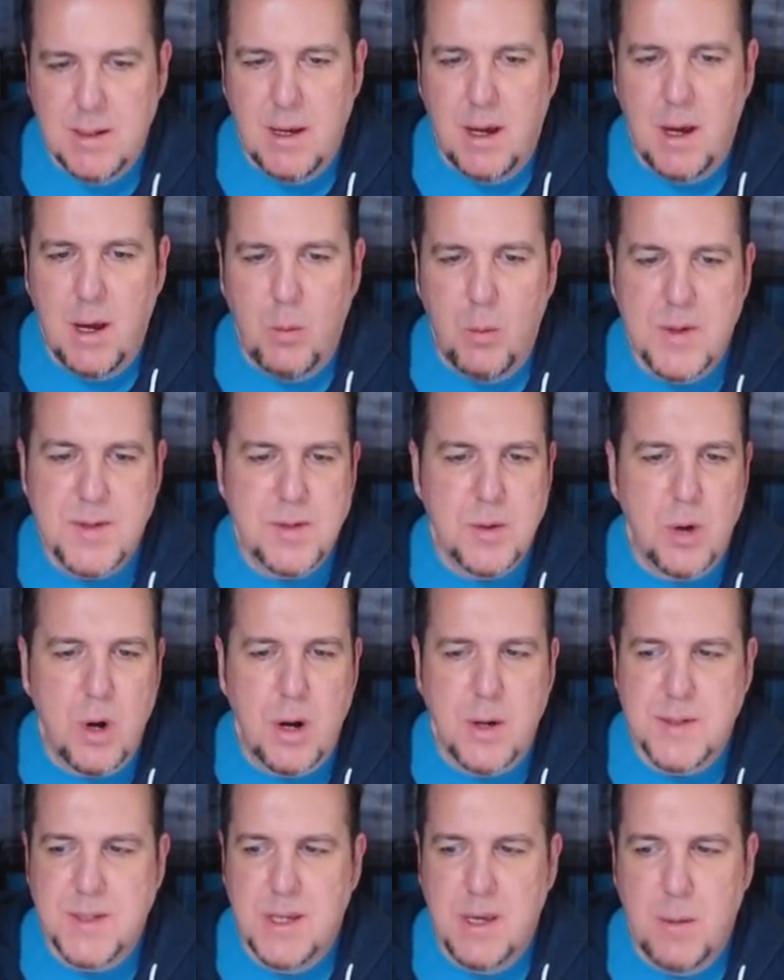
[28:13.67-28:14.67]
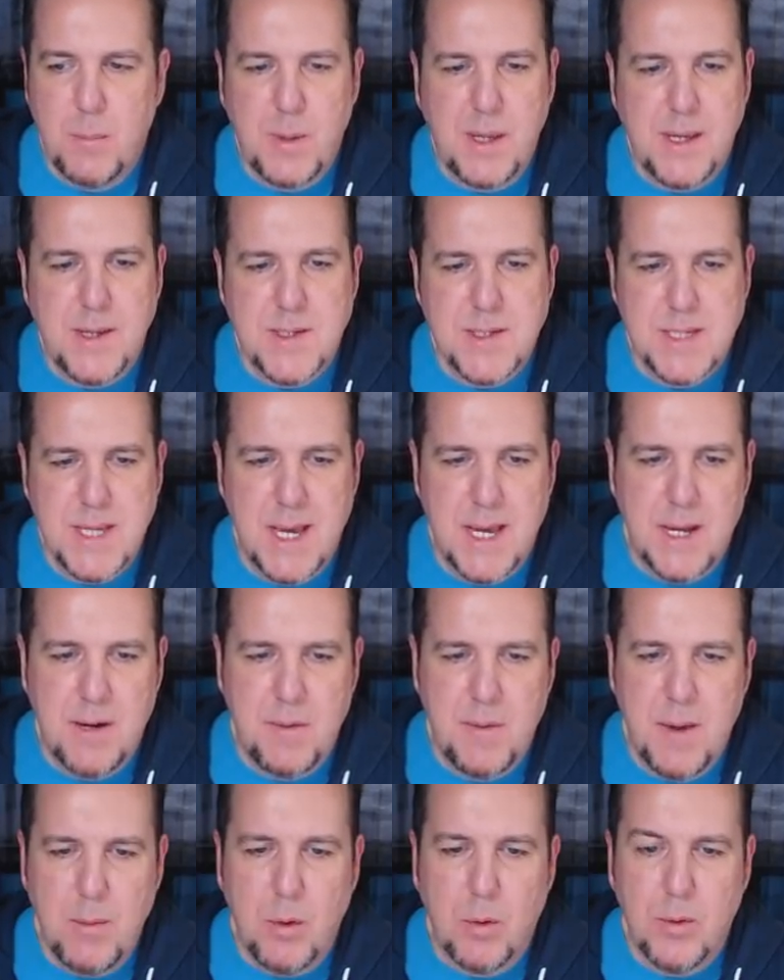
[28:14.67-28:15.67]
Uh, Whistler R C M P said
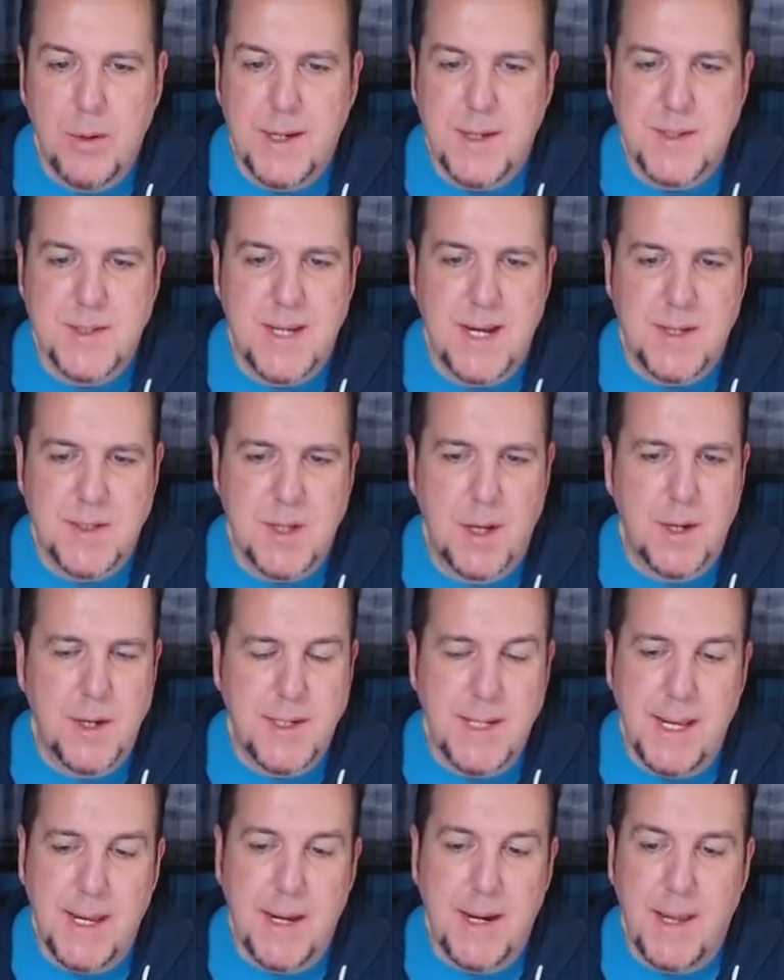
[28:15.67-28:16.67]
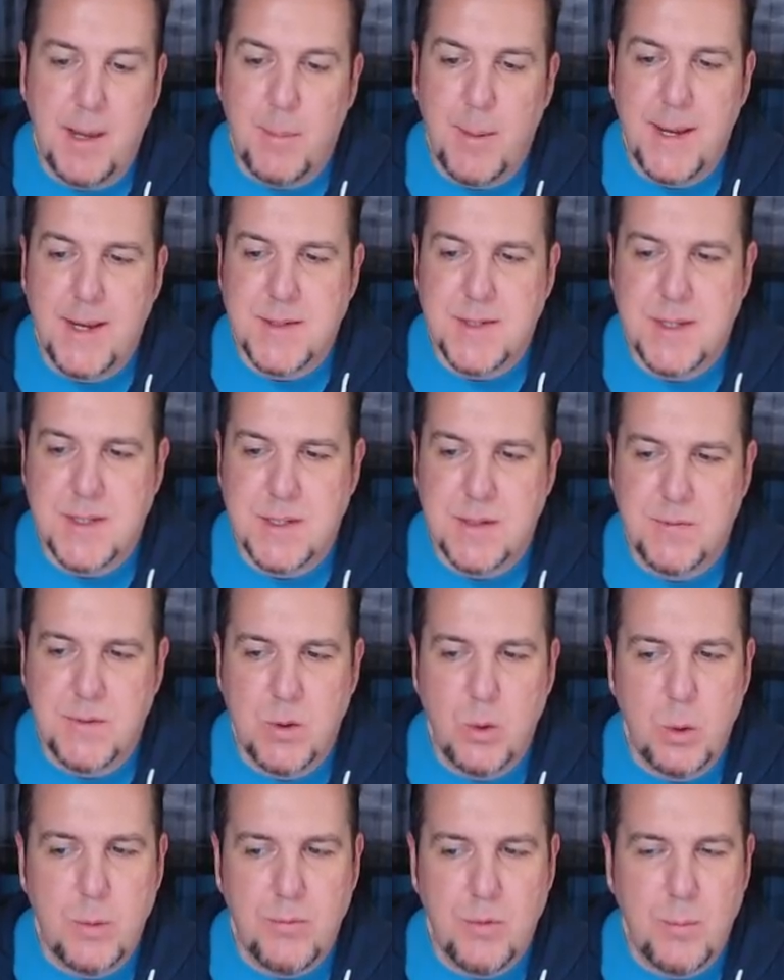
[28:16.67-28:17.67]
they will reassess on a day-to-day basis if
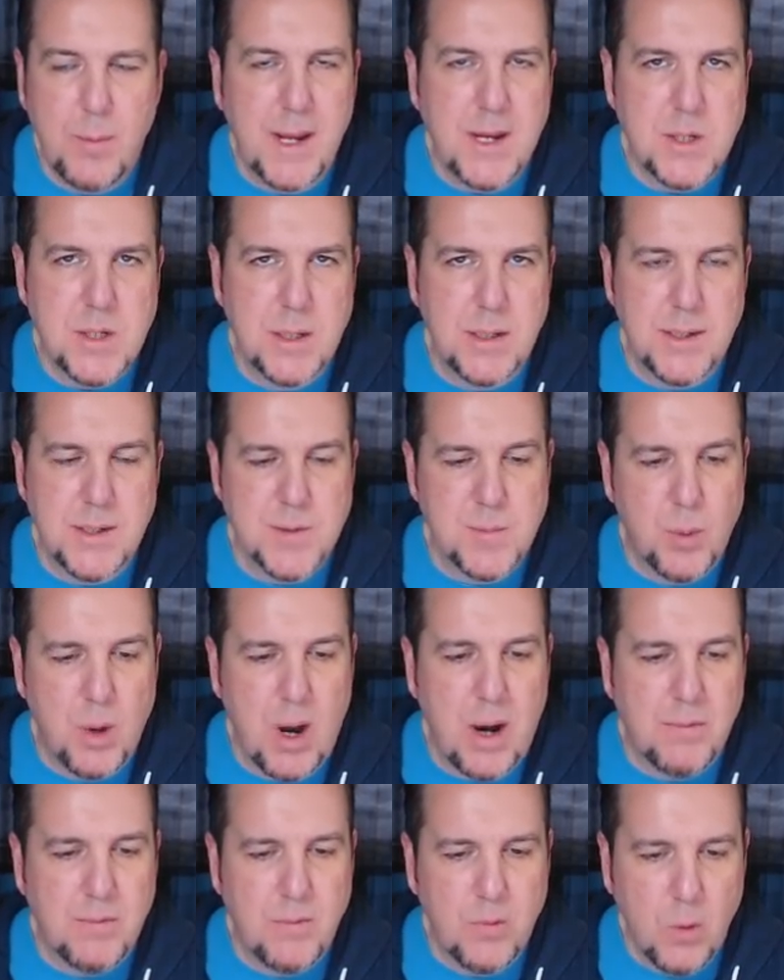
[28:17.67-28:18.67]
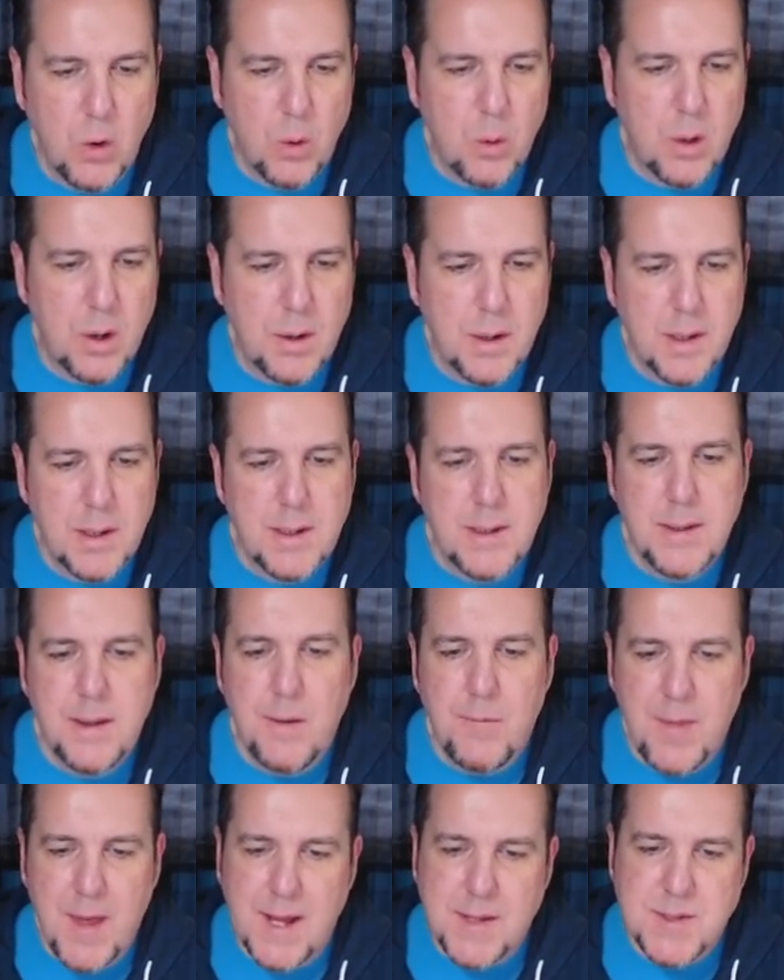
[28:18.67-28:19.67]
new information is brought forward.
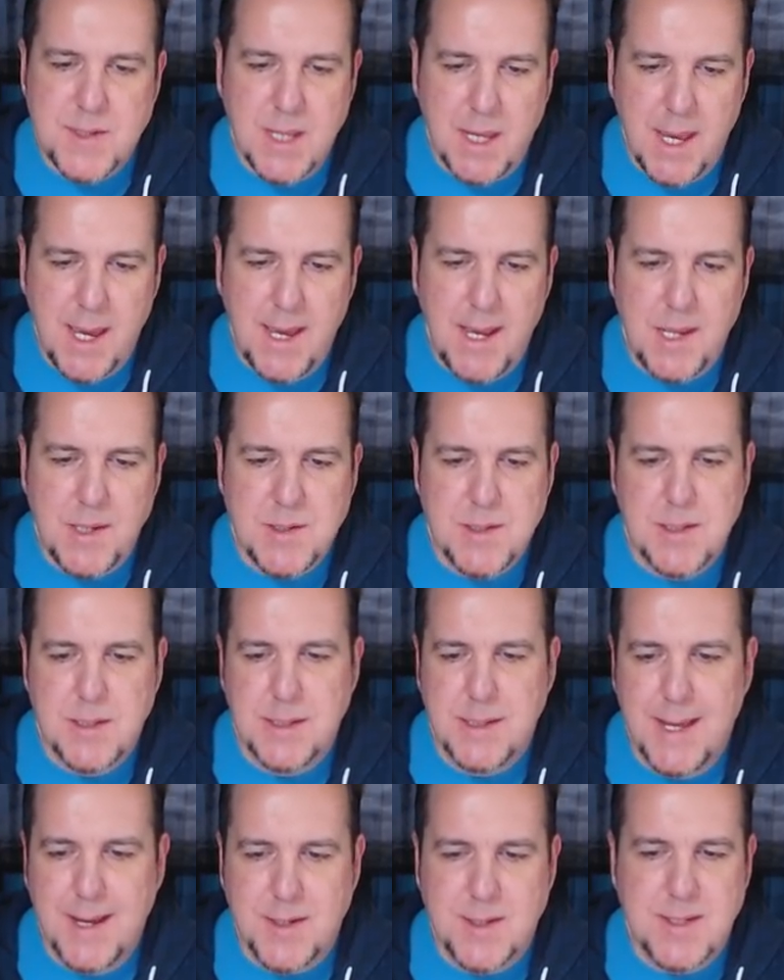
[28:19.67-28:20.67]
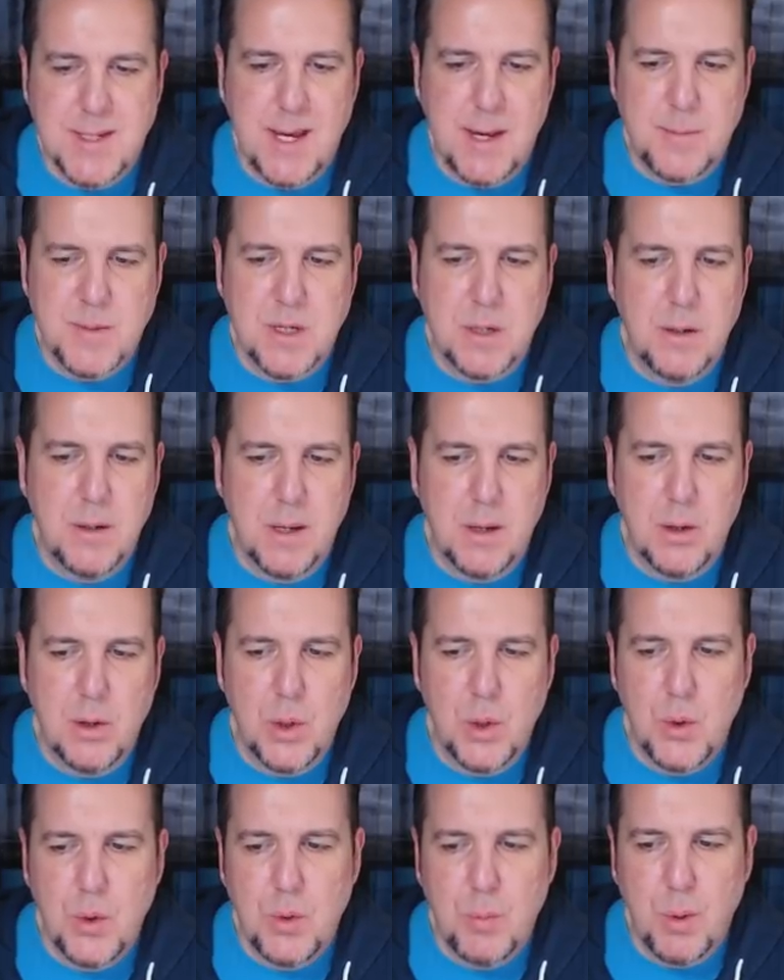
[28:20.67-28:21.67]
If that's the case, next steps could
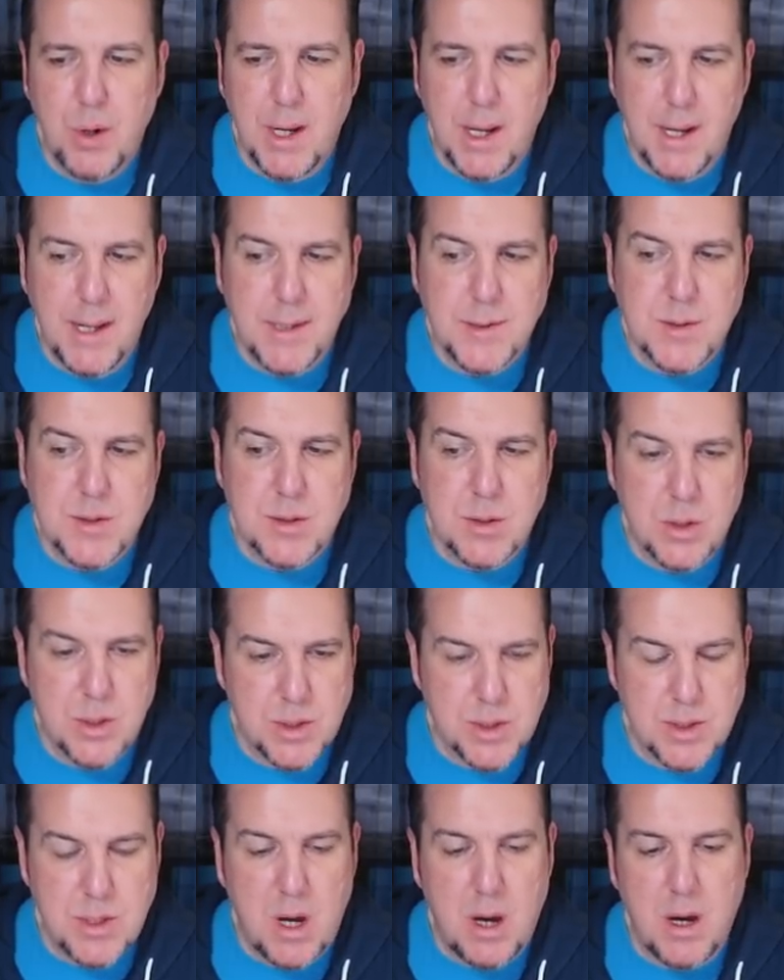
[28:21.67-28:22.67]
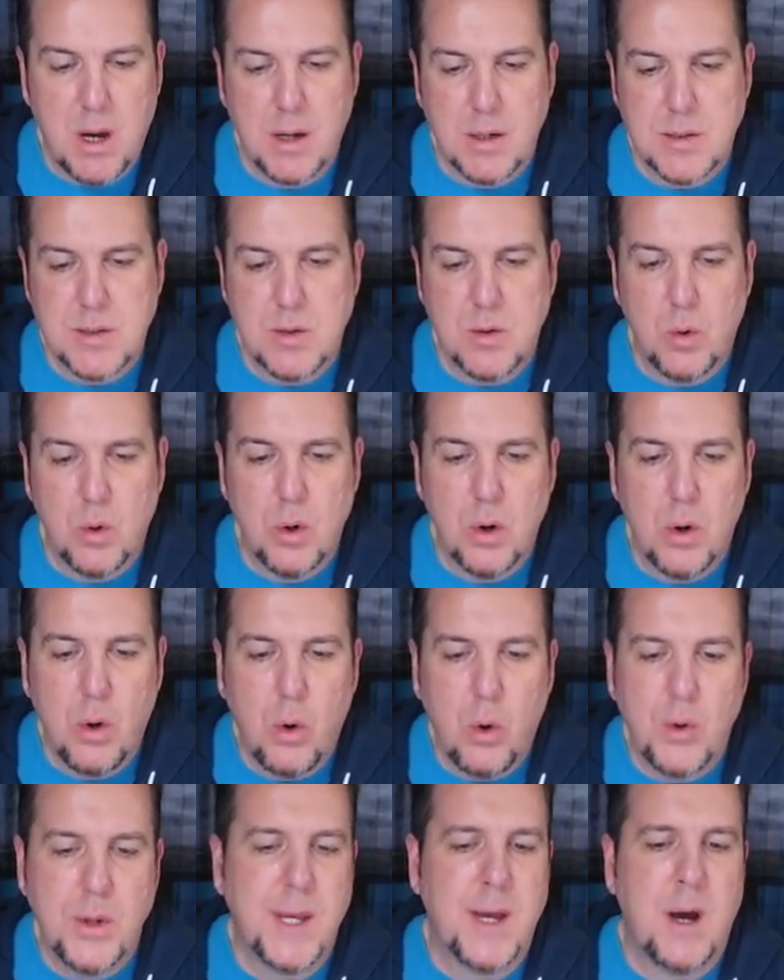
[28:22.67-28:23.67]
include bringing in search dogs or
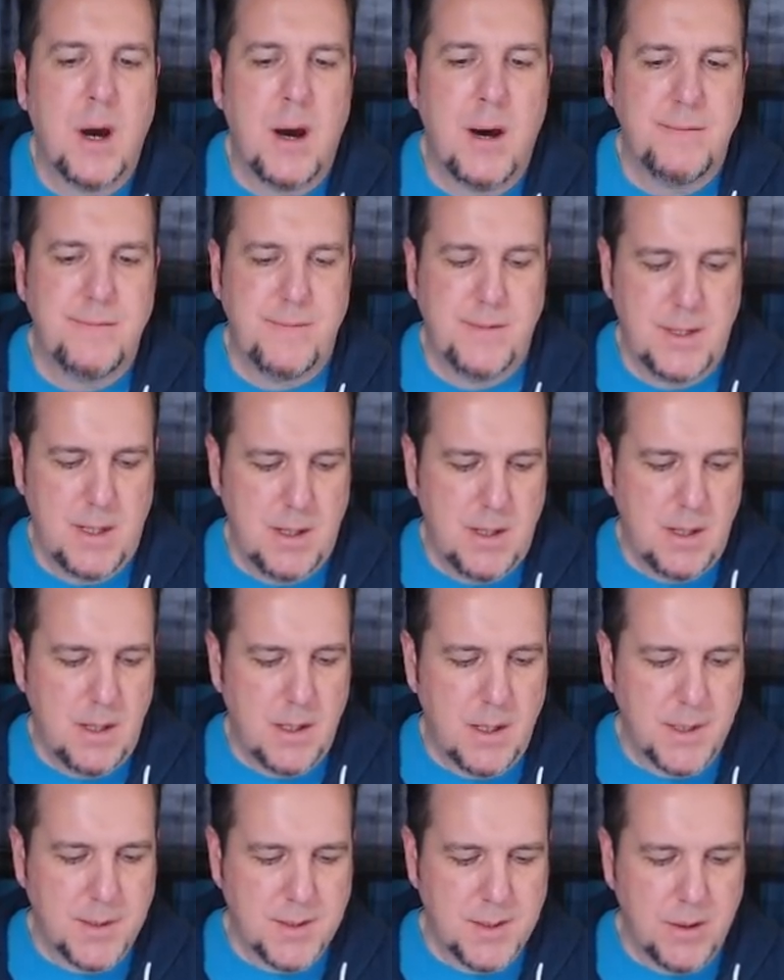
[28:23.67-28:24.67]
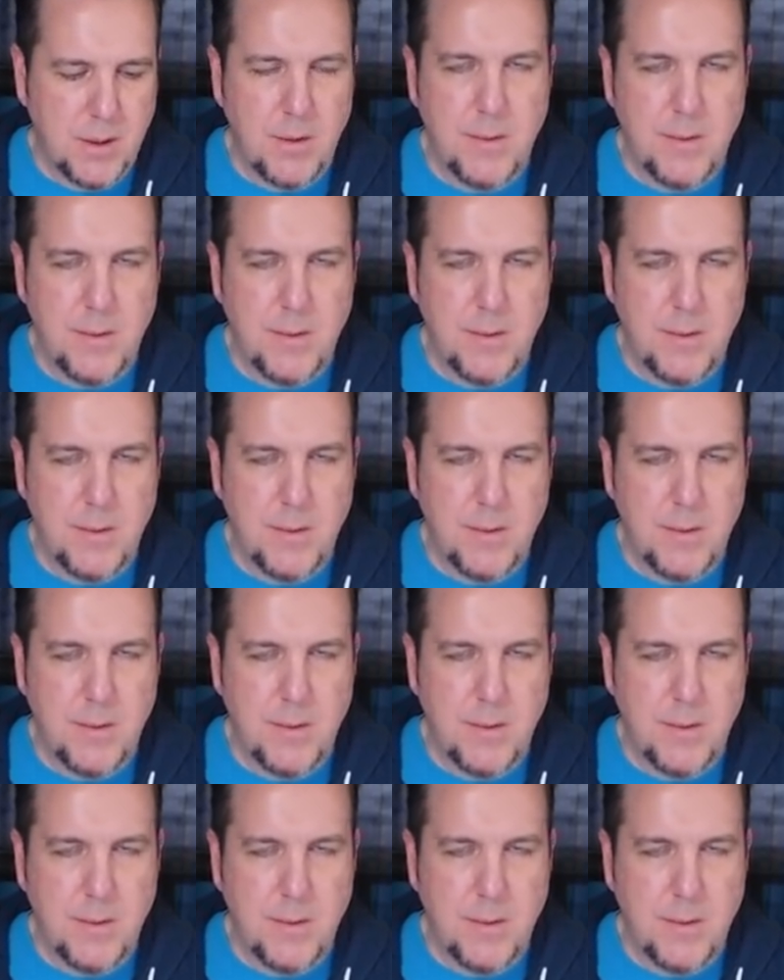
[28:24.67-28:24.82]
holding off until